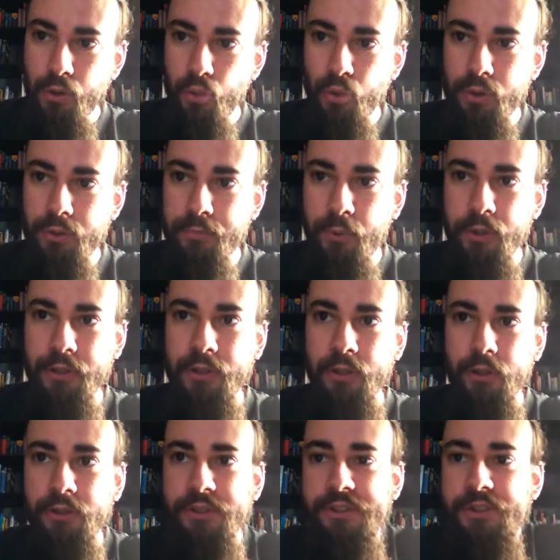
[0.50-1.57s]
What
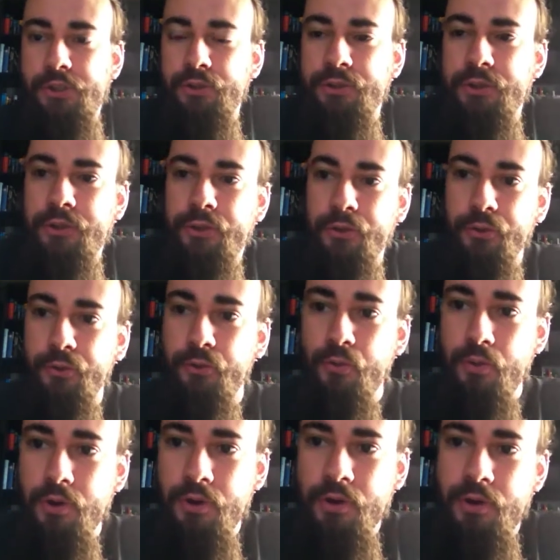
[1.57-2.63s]
polyglots shouldn't
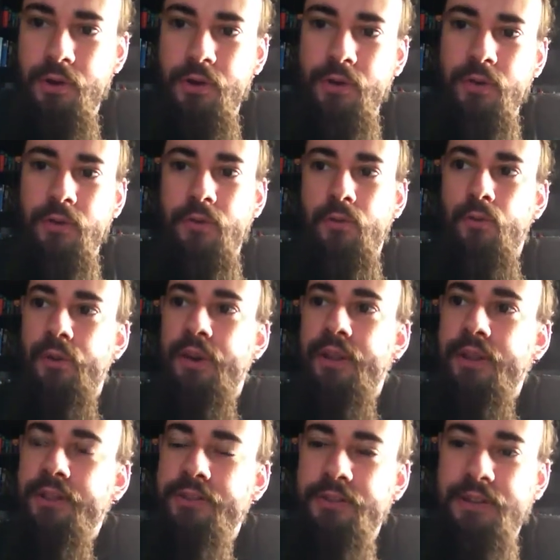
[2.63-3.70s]
do.
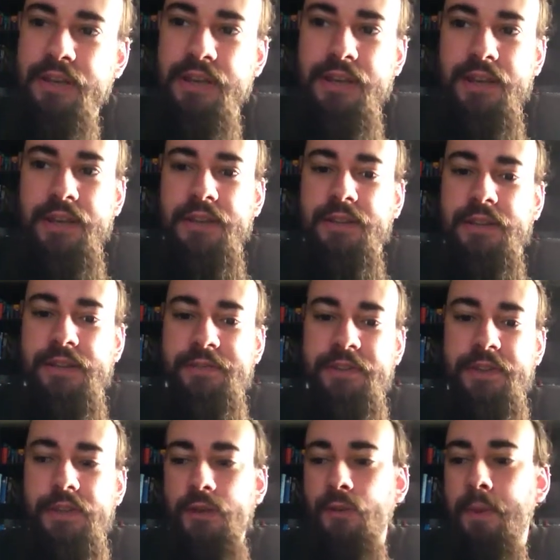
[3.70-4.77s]
Well, today in this
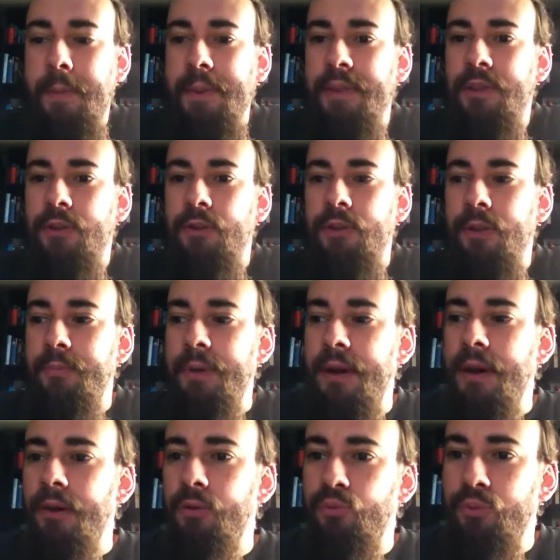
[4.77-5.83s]
video I'm gonna talk
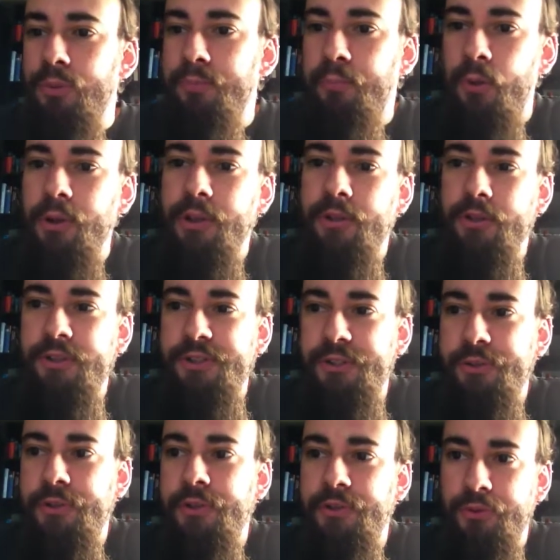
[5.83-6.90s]
about what polyglots
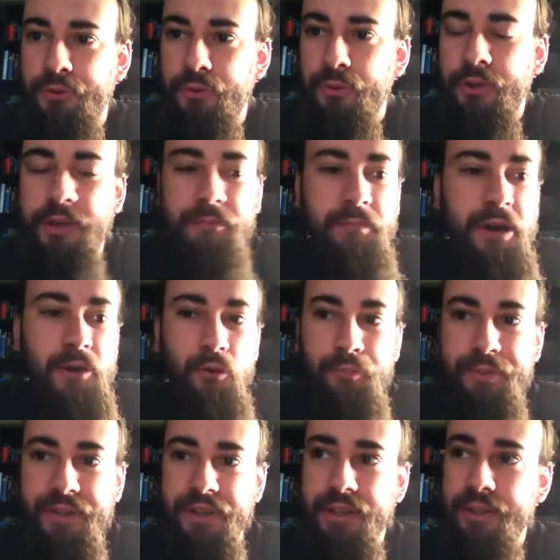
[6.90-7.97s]
shouldn't do, in my
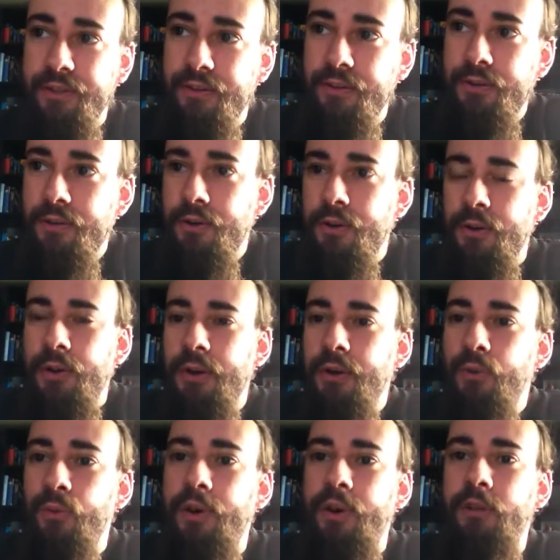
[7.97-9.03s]
opinion.
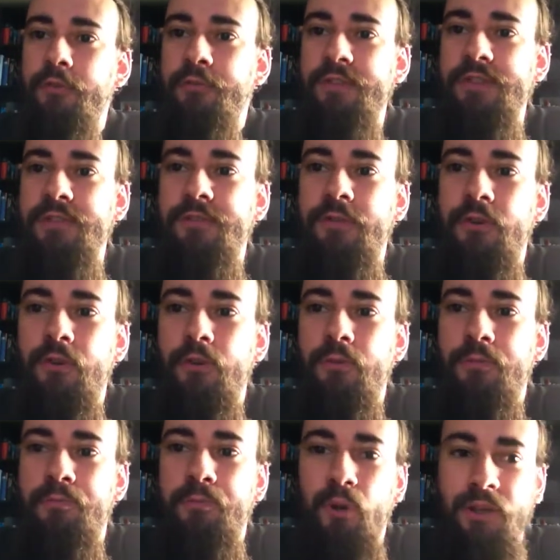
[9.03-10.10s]
Well, first of
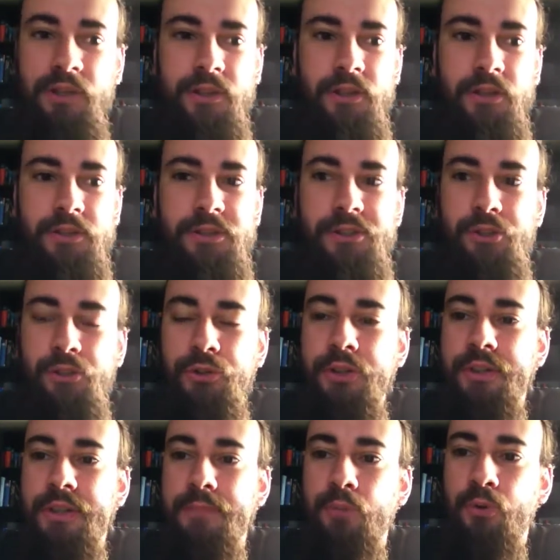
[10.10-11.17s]
all, polyglots
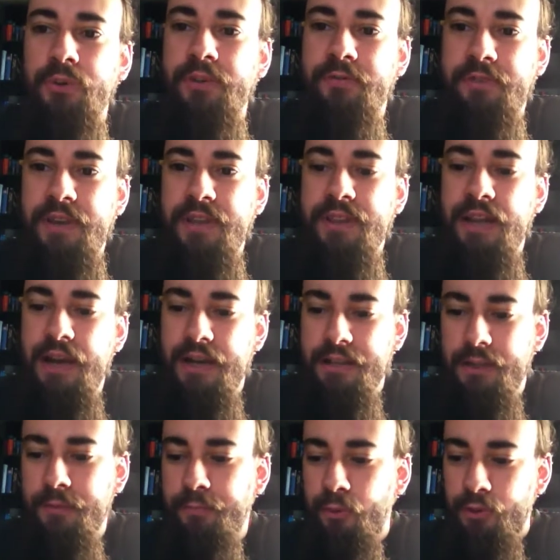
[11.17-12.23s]
shouldn't demotivate
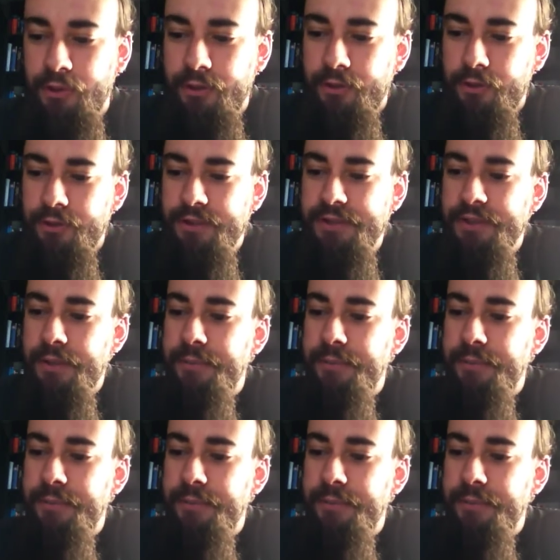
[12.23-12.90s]
other polyglots.